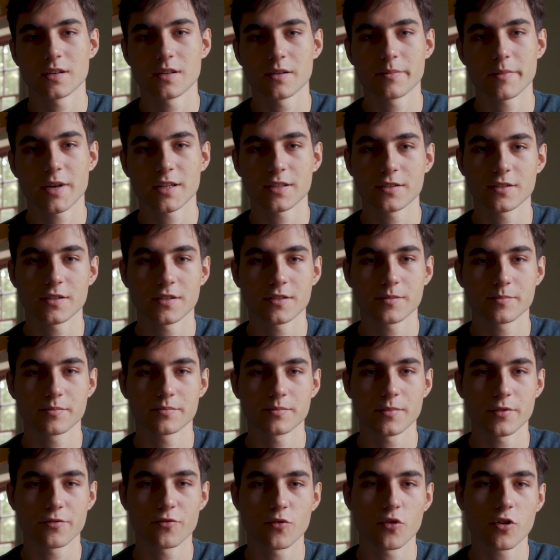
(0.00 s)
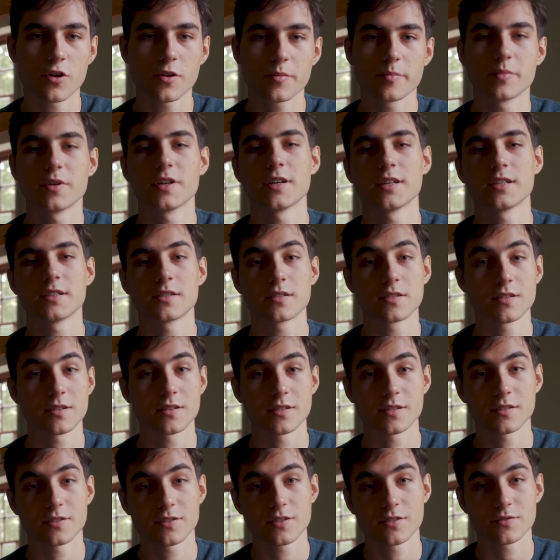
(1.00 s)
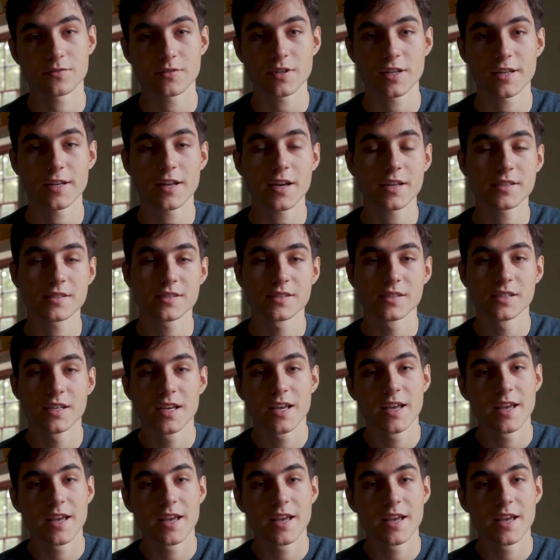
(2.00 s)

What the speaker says: met her before, but she's really nice.